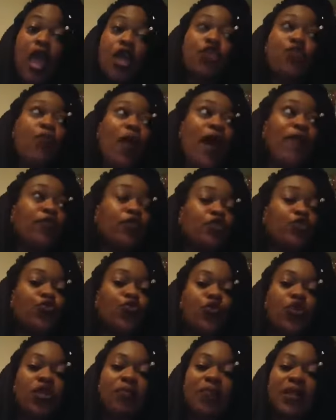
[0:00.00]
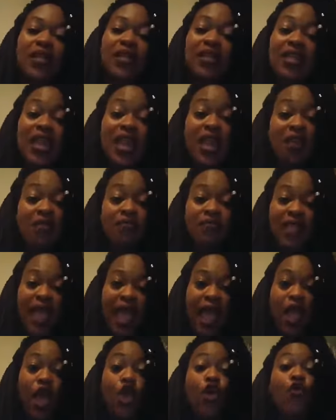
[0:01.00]
And you have to truly believe
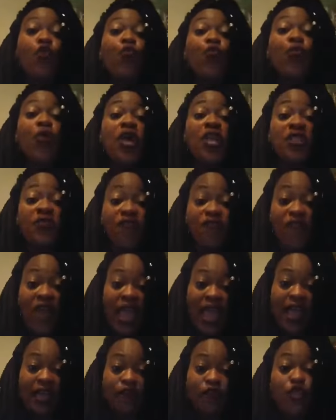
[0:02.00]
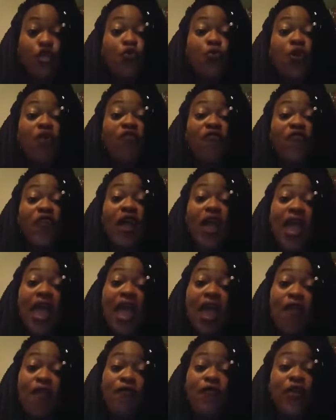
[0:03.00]
that with faith, you will
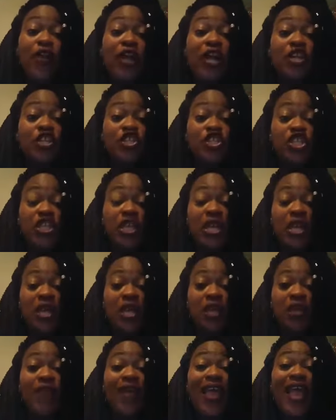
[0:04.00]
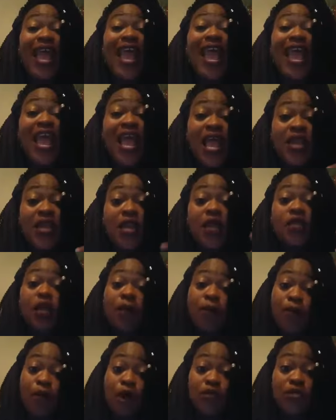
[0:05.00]
forever achieve in
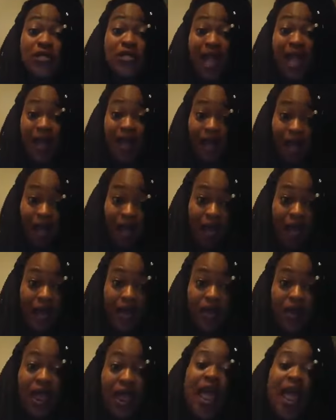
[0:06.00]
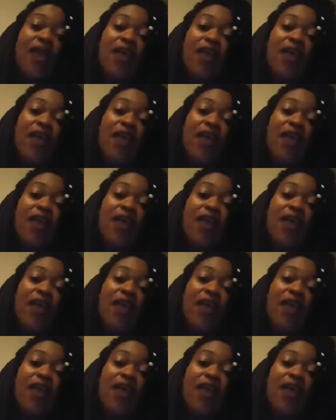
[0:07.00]
the Most High God.